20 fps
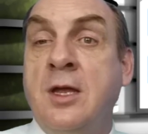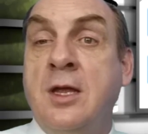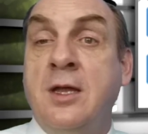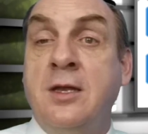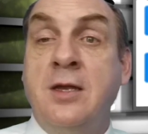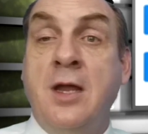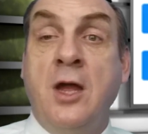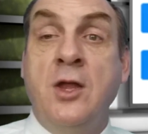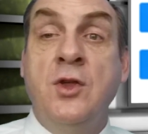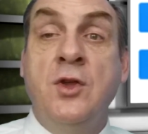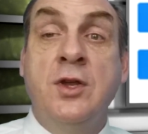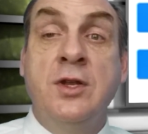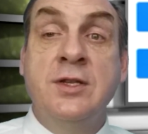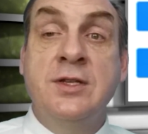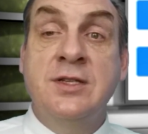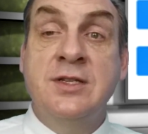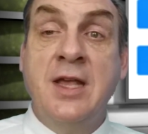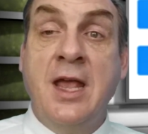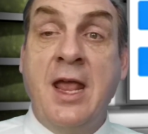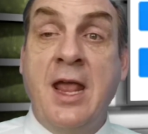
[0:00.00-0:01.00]
Now you can
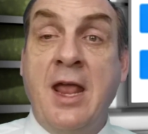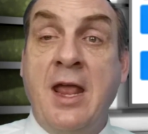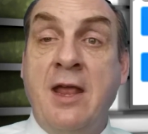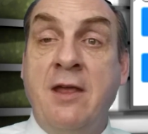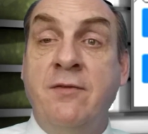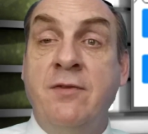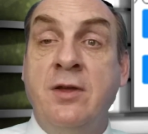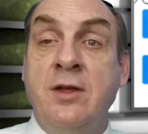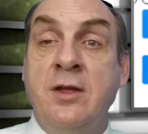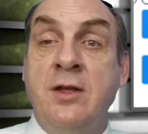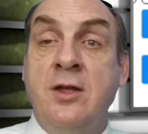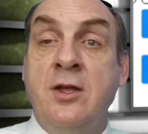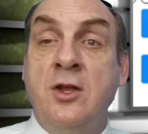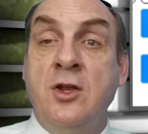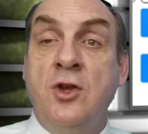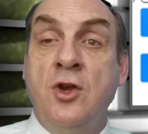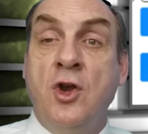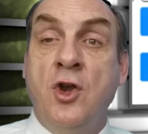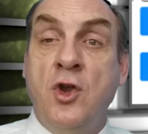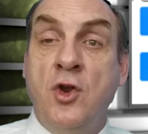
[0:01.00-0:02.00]
save
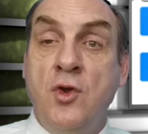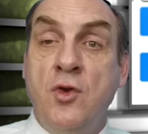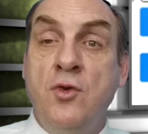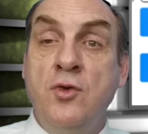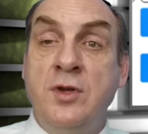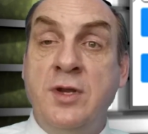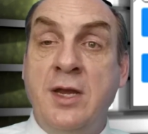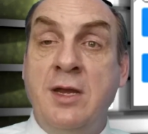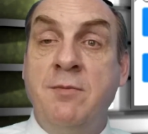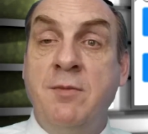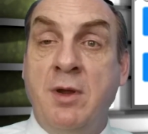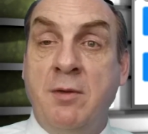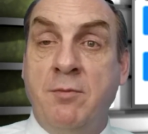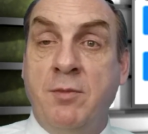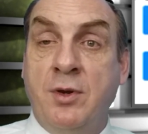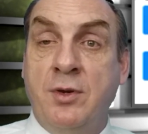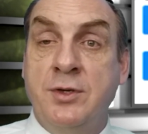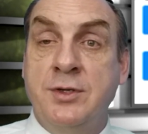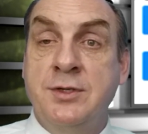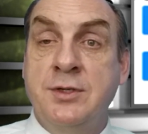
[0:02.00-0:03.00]
your new team
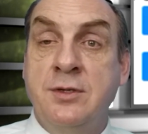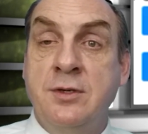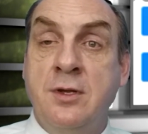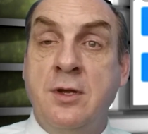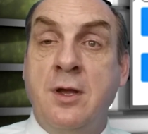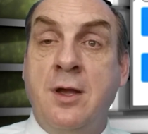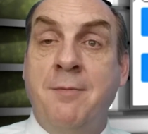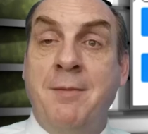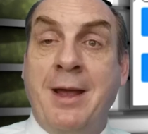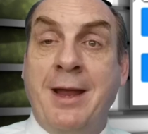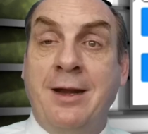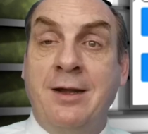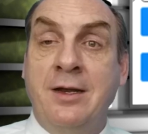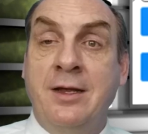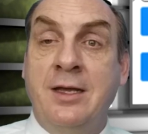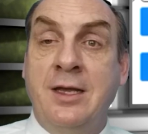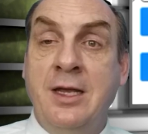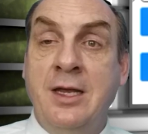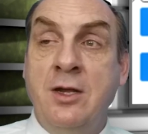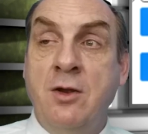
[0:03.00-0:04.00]
members by
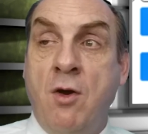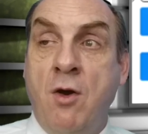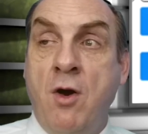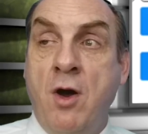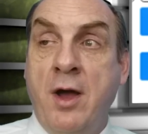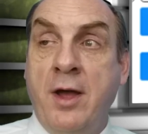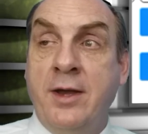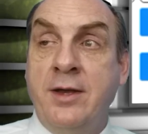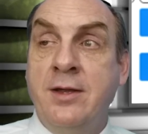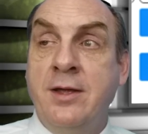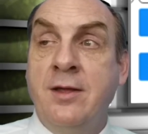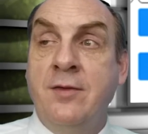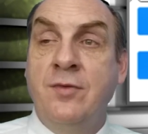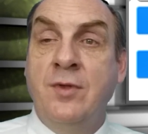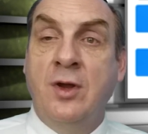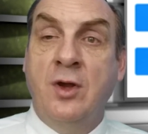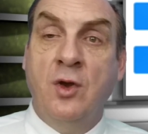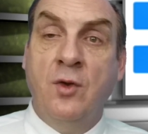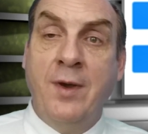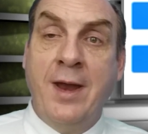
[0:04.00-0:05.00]
clicking on the
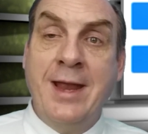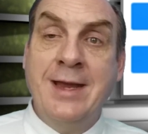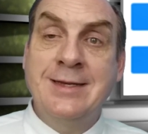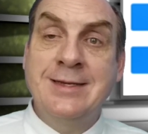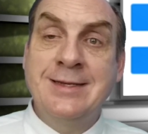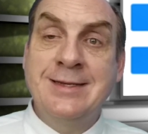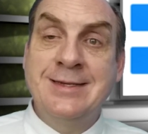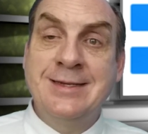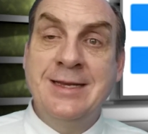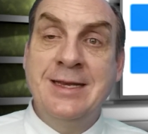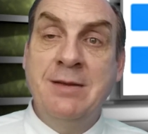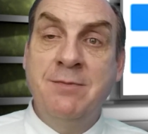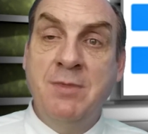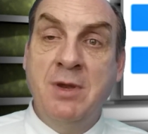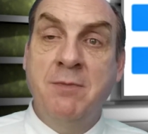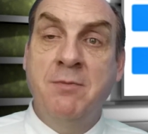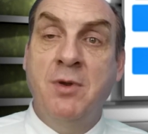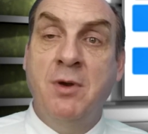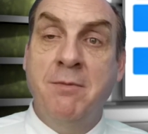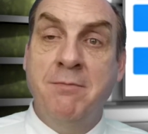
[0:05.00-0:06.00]
Create Team
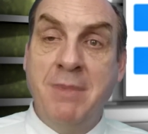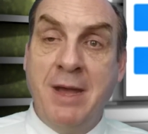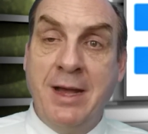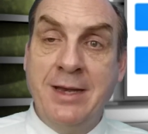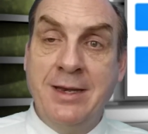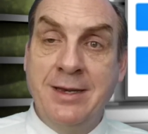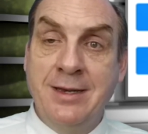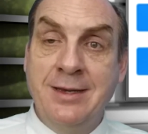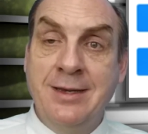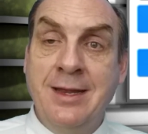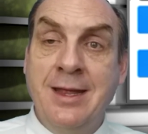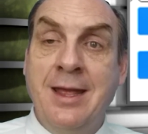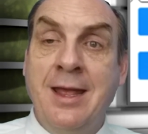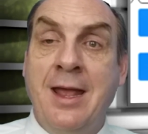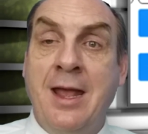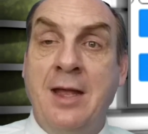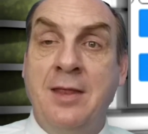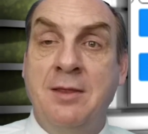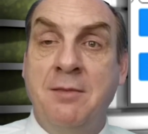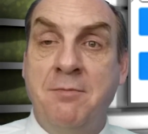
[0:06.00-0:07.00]
Member button
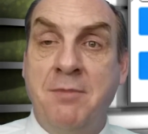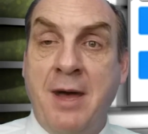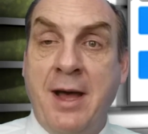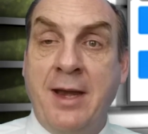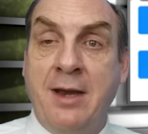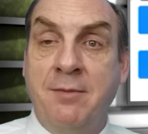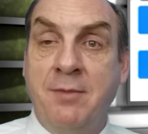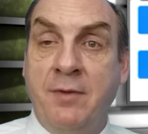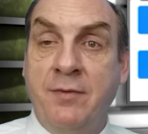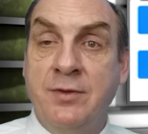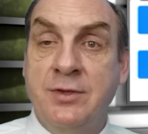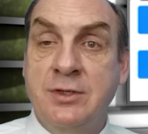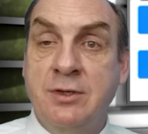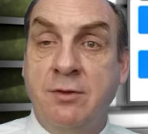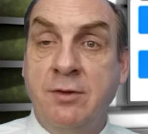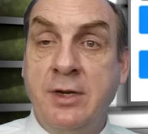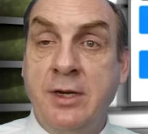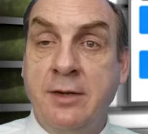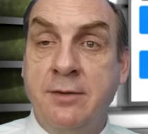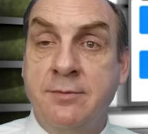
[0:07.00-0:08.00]
at the bottom of the
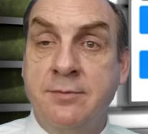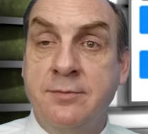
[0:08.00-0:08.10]
screen.